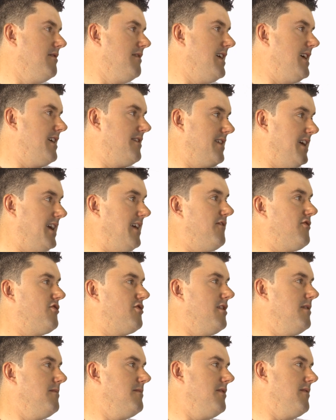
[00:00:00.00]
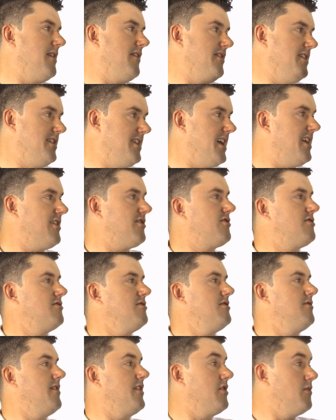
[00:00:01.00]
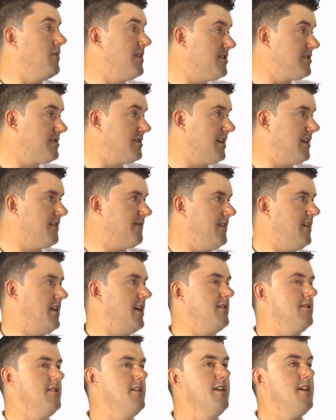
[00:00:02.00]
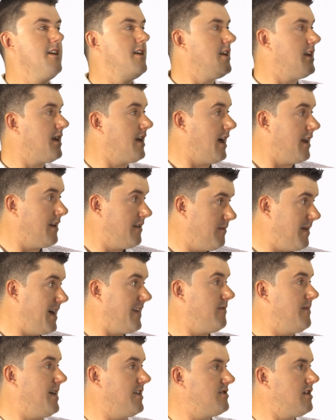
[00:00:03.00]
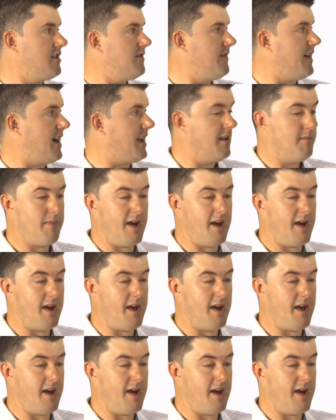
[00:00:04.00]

You had Evesham, you had the National, you had the Winter League final, and the Maver Matches final.